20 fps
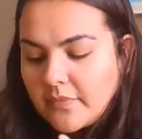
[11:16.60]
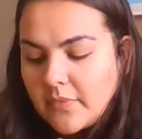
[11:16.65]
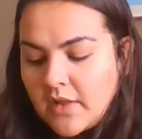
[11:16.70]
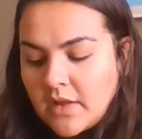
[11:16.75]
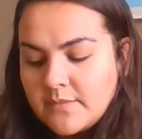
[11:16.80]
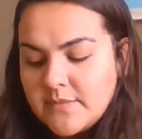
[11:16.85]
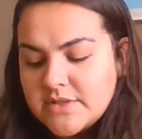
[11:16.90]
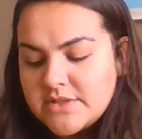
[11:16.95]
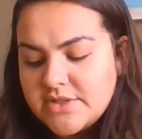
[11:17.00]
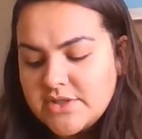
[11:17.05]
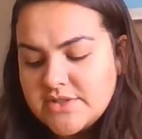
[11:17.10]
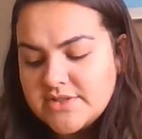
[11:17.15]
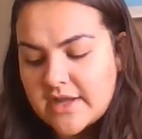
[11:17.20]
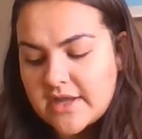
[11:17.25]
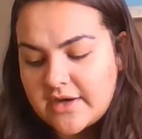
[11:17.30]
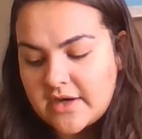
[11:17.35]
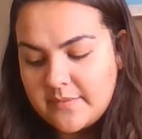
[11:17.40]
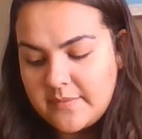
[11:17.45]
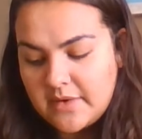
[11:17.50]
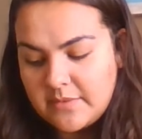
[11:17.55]
Mr.
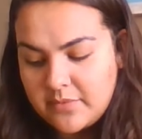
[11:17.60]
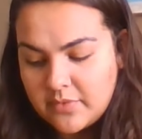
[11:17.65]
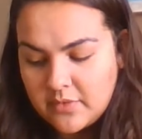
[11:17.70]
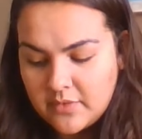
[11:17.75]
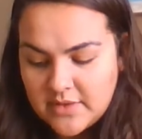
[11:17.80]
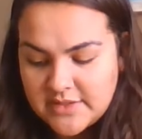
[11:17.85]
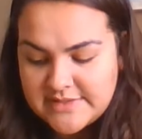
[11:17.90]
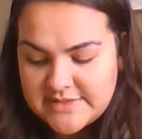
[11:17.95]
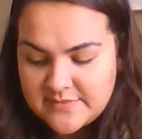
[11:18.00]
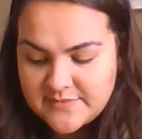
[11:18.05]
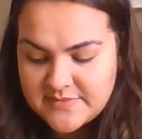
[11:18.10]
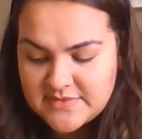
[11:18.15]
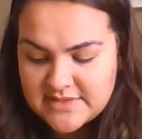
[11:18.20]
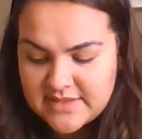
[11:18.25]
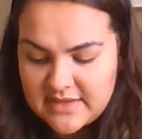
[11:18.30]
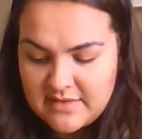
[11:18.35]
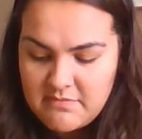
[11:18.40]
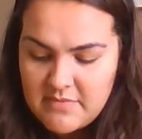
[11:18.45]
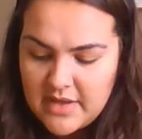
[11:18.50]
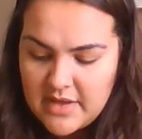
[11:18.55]
Zuckerman poured some
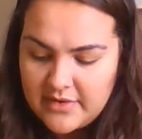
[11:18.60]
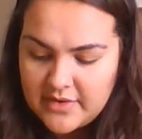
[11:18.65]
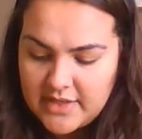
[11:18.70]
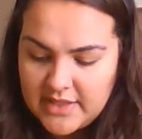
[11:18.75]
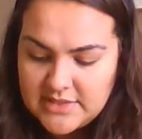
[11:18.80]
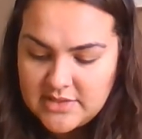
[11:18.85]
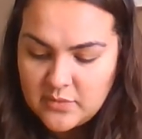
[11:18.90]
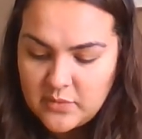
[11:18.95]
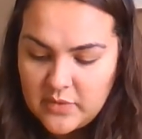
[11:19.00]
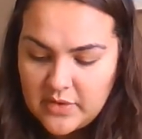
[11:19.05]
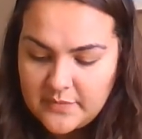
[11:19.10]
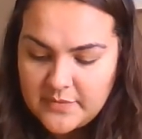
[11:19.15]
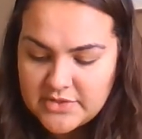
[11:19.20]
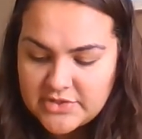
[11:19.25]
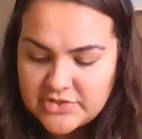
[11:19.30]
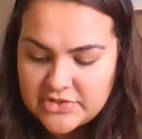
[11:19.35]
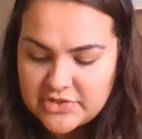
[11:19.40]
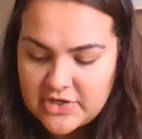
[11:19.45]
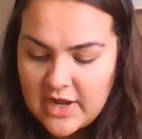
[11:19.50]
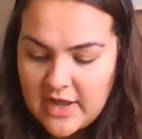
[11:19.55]
skim milk into Wilbur's
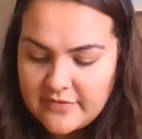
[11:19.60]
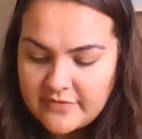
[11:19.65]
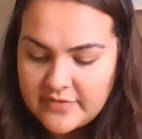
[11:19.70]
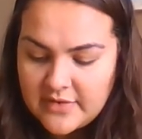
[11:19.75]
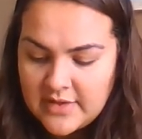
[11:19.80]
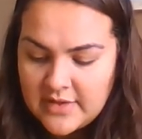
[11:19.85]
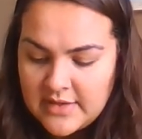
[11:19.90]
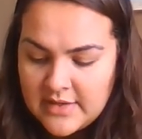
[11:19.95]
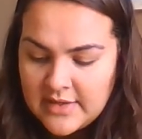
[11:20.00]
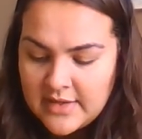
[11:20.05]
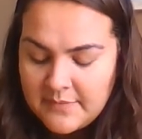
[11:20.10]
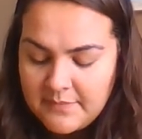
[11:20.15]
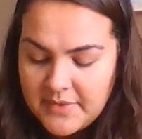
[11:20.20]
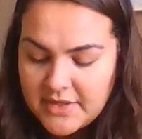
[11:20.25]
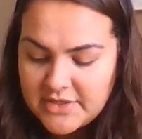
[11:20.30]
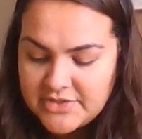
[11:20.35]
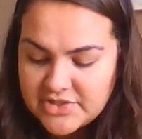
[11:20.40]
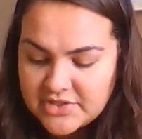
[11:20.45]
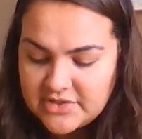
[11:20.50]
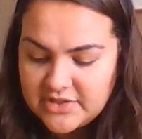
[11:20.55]
trough,
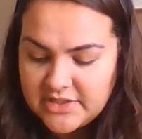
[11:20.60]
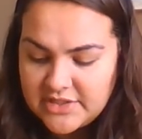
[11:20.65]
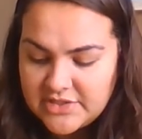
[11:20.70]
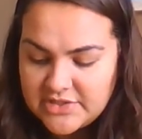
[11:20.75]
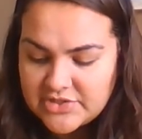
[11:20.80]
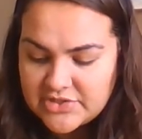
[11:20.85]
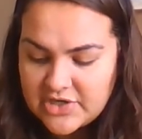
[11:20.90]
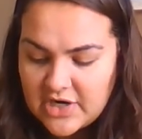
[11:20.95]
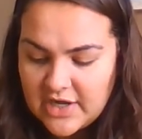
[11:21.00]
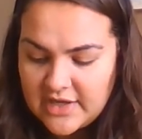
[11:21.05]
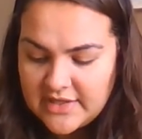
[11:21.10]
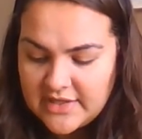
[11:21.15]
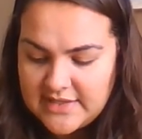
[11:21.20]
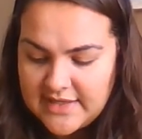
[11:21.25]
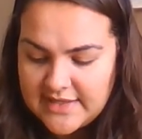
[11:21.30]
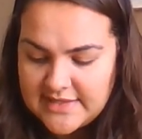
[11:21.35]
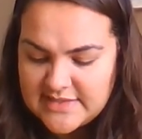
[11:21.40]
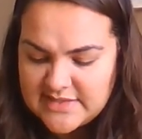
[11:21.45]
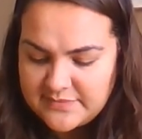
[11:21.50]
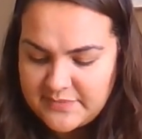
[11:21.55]
pitched clean straw into
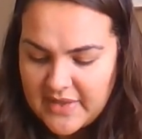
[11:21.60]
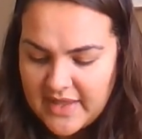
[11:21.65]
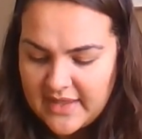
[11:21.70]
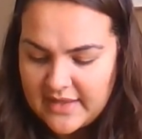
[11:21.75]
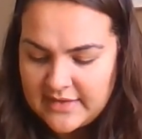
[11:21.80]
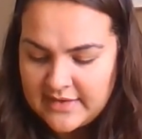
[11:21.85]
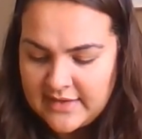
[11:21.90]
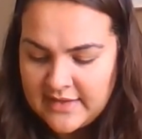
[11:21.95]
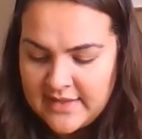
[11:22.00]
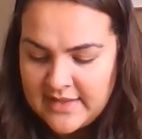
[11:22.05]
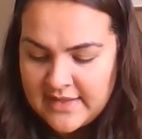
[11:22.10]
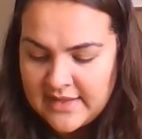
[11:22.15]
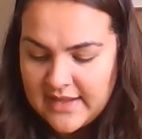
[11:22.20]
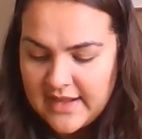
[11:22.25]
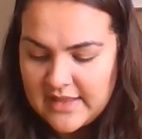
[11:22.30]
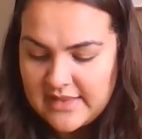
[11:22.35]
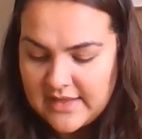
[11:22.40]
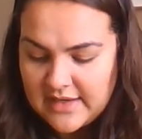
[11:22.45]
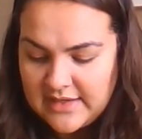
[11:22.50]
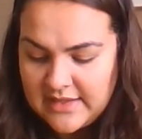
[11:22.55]
his pen,
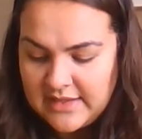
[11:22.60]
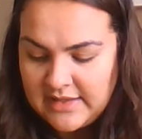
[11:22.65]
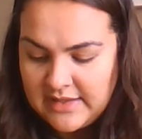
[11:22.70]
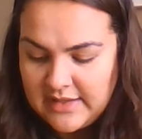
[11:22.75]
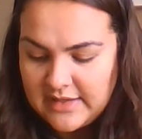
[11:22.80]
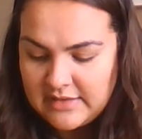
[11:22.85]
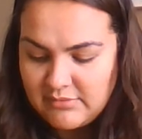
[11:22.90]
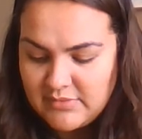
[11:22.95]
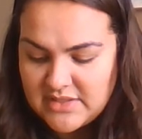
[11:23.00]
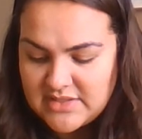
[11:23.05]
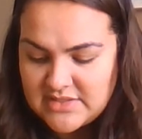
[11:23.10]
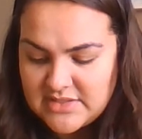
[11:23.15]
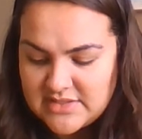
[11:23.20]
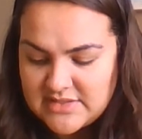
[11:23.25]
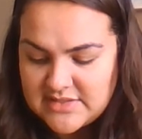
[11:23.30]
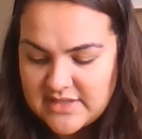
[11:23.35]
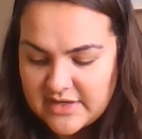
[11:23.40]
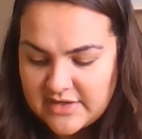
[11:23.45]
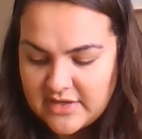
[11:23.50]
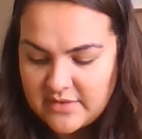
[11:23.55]
and then he and Mrs.
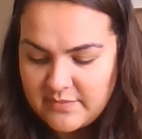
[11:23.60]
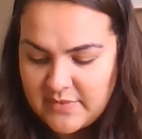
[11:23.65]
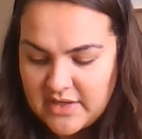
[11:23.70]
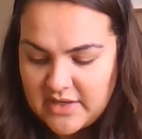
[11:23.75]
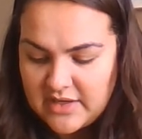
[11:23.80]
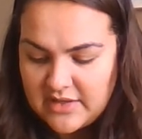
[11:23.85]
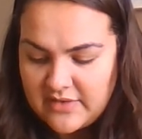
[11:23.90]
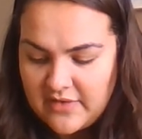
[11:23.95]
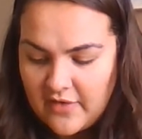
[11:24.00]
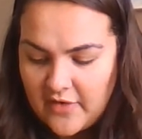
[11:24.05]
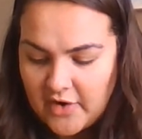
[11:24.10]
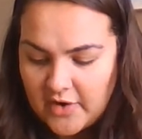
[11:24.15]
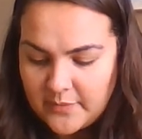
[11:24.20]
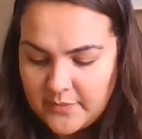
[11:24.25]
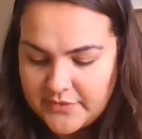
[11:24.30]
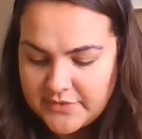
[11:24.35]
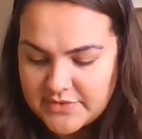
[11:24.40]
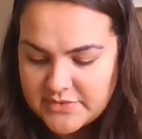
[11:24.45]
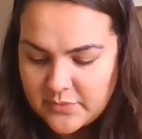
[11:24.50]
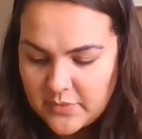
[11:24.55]
Zuckerman and the
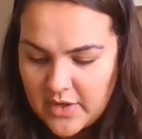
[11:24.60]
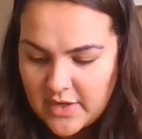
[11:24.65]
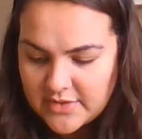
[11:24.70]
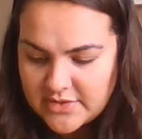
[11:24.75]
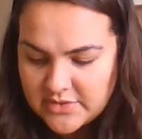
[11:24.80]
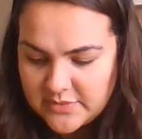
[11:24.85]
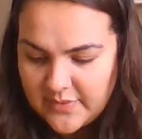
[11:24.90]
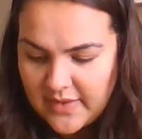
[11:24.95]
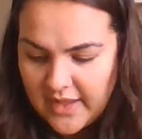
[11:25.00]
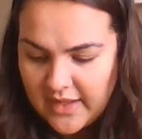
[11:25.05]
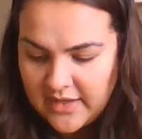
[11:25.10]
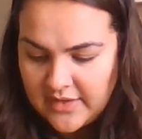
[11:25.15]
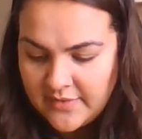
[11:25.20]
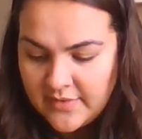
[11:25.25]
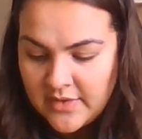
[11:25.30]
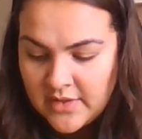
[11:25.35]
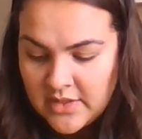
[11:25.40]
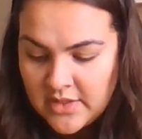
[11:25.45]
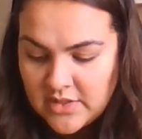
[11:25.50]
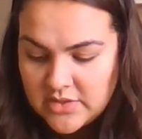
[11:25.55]
Arbles walked away
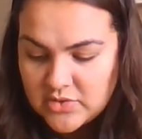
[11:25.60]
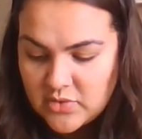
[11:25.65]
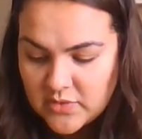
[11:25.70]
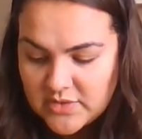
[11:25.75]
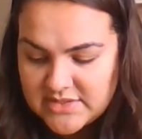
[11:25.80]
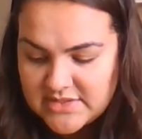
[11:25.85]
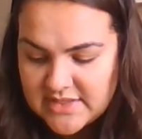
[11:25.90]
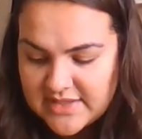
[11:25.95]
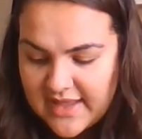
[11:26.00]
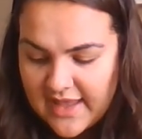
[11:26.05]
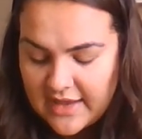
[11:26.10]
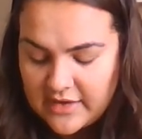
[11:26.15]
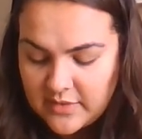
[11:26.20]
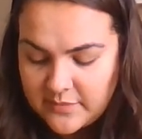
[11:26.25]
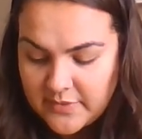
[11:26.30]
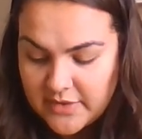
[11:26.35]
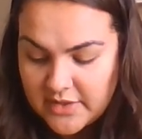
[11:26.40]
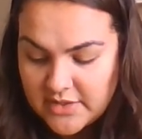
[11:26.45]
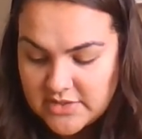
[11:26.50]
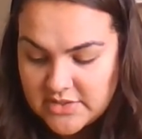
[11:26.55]
towards the cattle
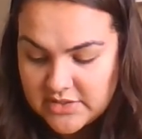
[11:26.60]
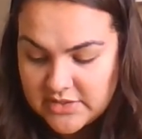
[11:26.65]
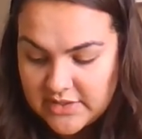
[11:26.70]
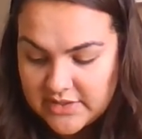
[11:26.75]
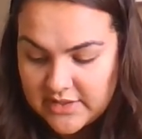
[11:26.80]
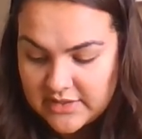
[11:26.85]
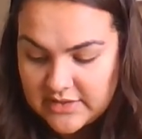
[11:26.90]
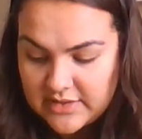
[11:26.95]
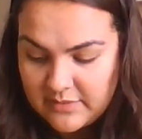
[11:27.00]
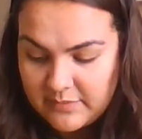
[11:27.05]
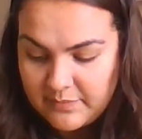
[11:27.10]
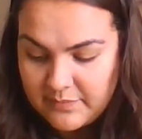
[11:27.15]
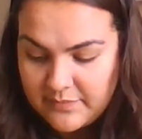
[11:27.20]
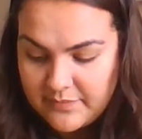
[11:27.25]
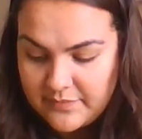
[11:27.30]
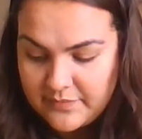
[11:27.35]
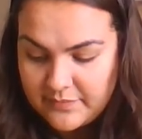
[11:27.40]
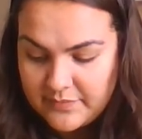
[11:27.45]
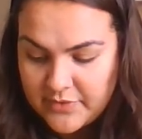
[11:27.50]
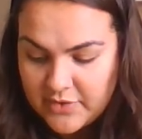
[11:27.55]
barn to look at the
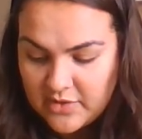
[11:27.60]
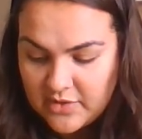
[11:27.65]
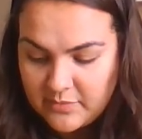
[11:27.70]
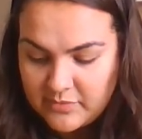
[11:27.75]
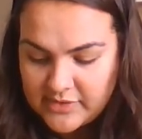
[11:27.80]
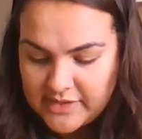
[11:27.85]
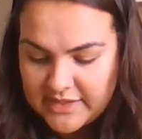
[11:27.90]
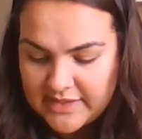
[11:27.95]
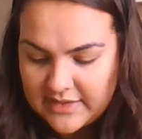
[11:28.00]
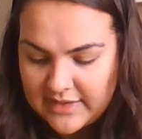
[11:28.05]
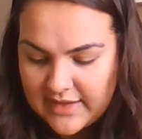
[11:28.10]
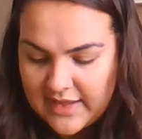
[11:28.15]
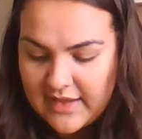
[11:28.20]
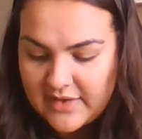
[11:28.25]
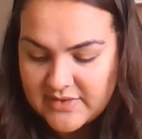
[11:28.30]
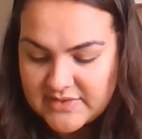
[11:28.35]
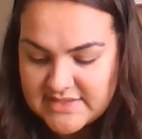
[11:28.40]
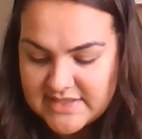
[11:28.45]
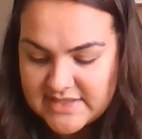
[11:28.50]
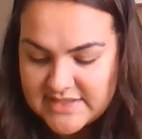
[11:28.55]
purebred
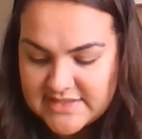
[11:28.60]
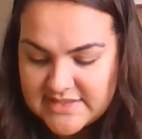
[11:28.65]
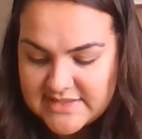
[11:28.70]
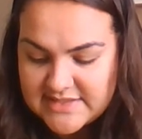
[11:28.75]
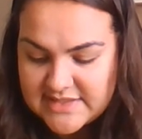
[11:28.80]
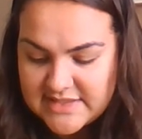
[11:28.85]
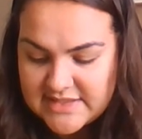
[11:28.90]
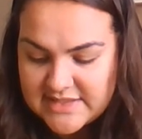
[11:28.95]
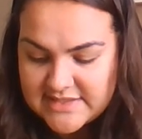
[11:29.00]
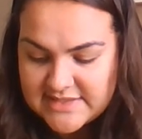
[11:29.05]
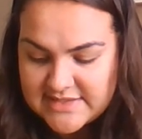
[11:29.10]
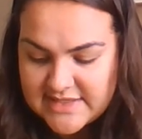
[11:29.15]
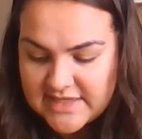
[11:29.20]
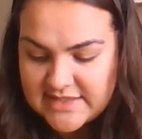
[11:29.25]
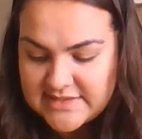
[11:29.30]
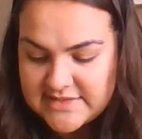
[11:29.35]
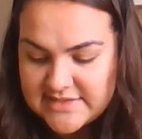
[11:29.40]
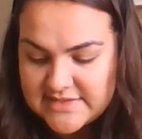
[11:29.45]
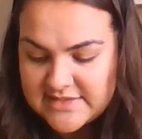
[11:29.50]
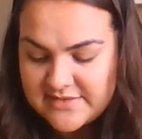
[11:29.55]
cows and to see the
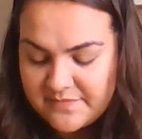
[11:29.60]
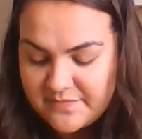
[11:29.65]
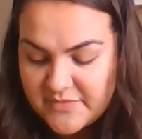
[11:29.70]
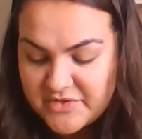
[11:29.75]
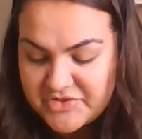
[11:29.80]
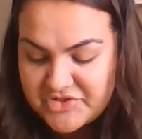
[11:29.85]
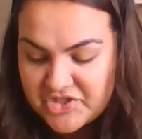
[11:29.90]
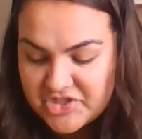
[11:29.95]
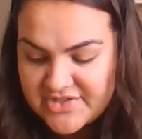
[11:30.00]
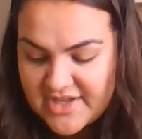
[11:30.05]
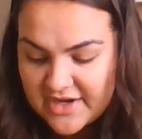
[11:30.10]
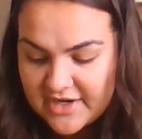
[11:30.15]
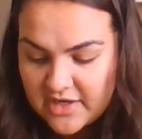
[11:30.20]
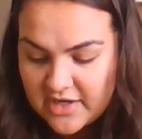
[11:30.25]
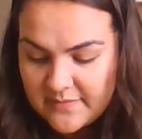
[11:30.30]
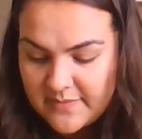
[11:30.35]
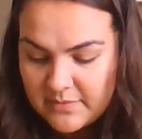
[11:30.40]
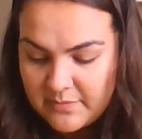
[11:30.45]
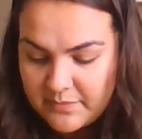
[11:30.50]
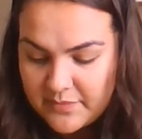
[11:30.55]
sights. Mr.
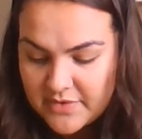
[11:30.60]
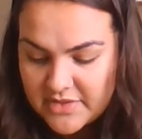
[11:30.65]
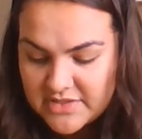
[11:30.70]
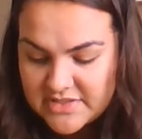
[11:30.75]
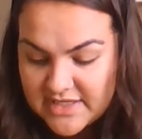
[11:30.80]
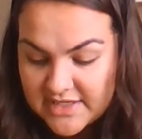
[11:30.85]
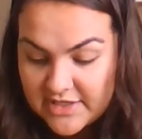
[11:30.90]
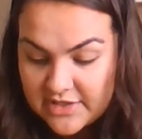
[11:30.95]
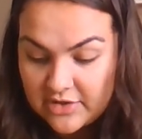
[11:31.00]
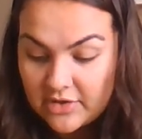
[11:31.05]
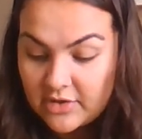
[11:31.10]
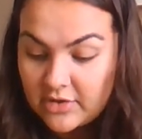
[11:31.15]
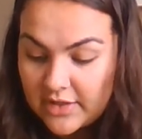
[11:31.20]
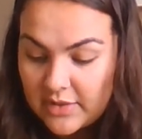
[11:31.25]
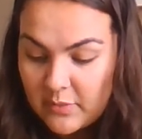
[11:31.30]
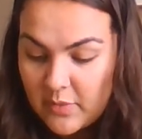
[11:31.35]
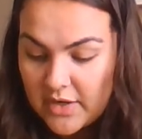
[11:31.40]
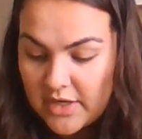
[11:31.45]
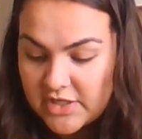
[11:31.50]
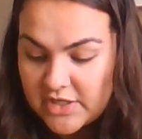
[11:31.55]
Zuckerman particularly
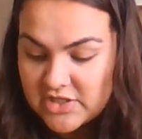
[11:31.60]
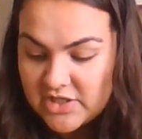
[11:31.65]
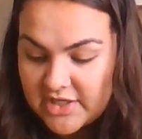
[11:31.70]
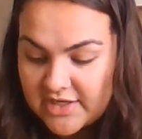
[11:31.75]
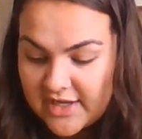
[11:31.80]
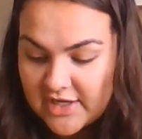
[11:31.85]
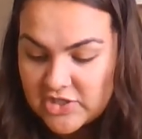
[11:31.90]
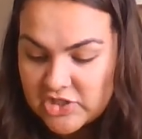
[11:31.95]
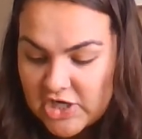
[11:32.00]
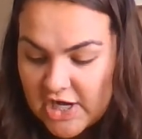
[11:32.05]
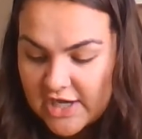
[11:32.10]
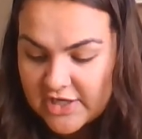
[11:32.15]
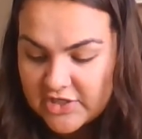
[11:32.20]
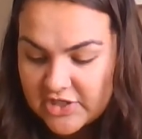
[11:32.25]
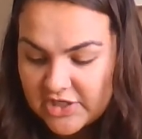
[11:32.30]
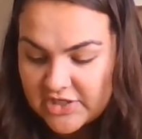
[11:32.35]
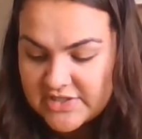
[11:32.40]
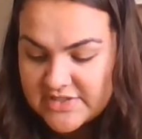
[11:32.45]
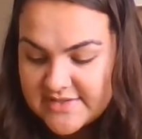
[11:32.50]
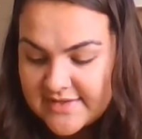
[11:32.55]
wanted to look at
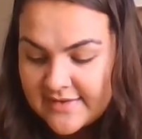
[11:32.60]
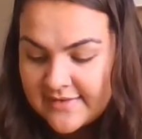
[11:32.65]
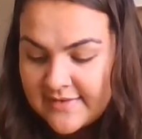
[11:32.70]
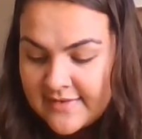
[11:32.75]
tractors.